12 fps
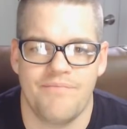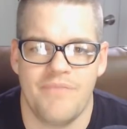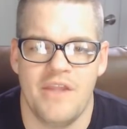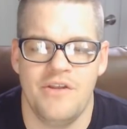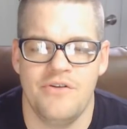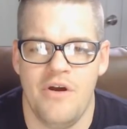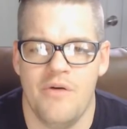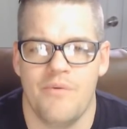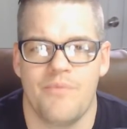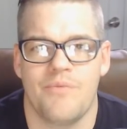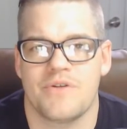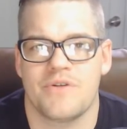And you don't.
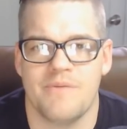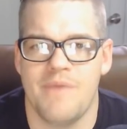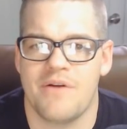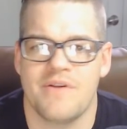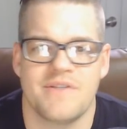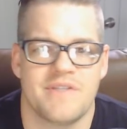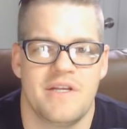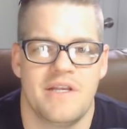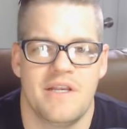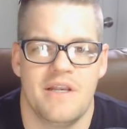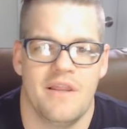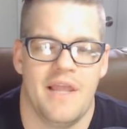There's some areas that
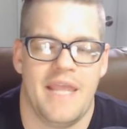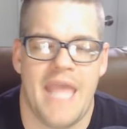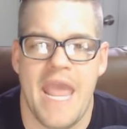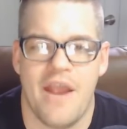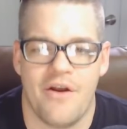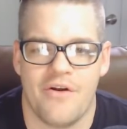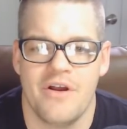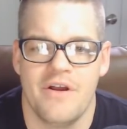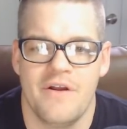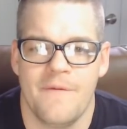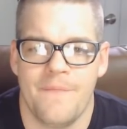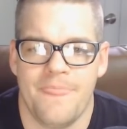like hair
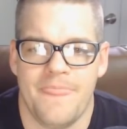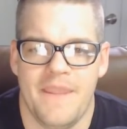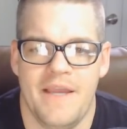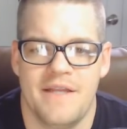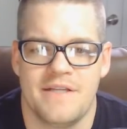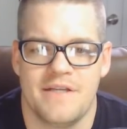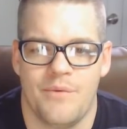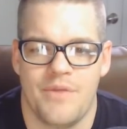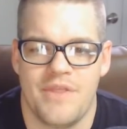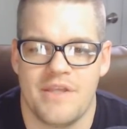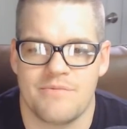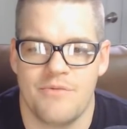and when
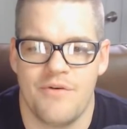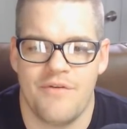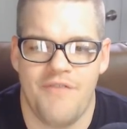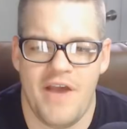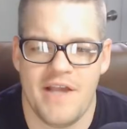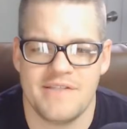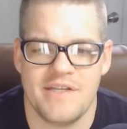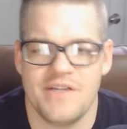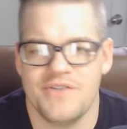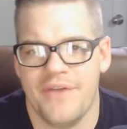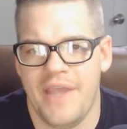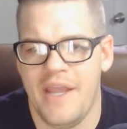things are moving fast that
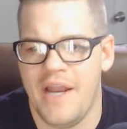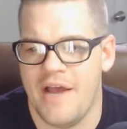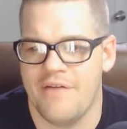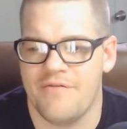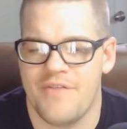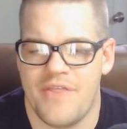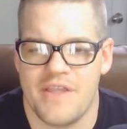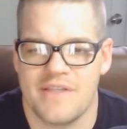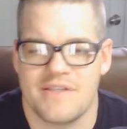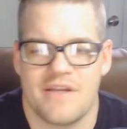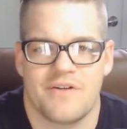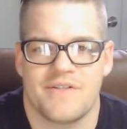it's okay to have things
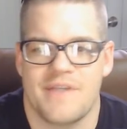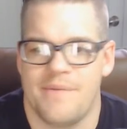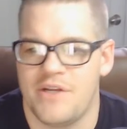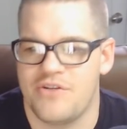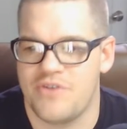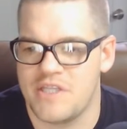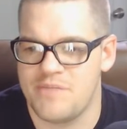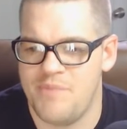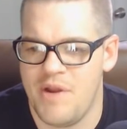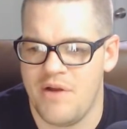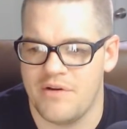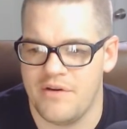that are
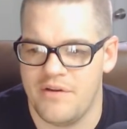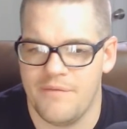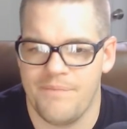semi-transparent.